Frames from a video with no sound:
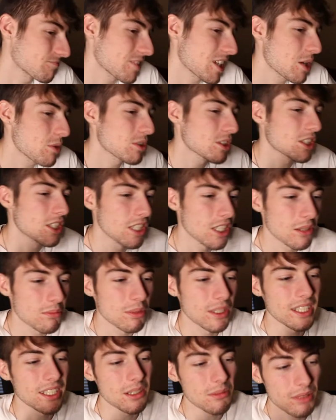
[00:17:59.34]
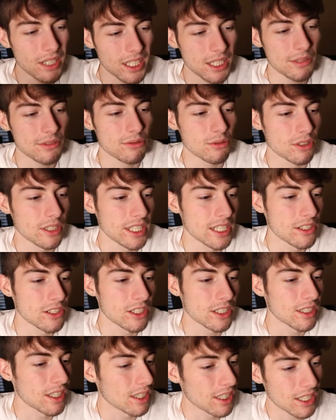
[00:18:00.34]
it was good, but in the Black Ops 4
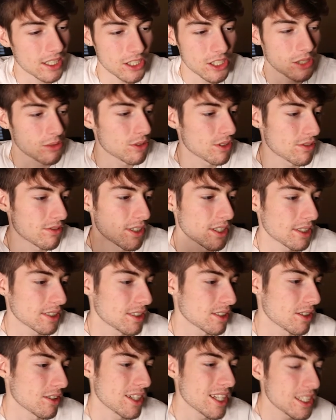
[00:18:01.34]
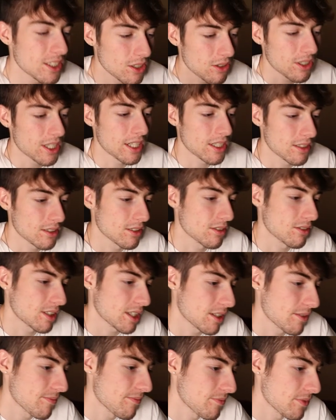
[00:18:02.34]
engine, a lot of shit was fucked. So it's okay. It's okay.